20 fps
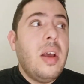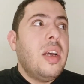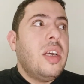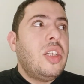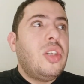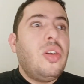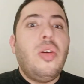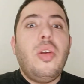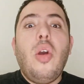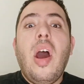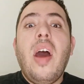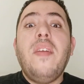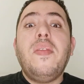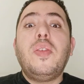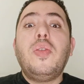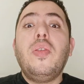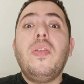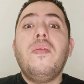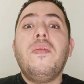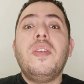So you have
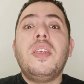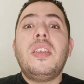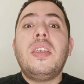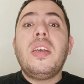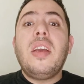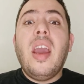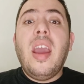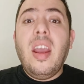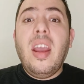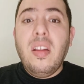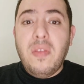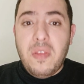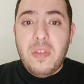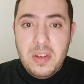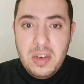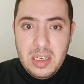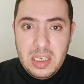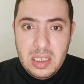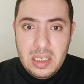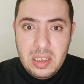to investigate
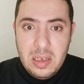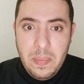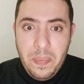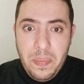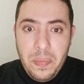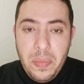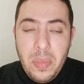first.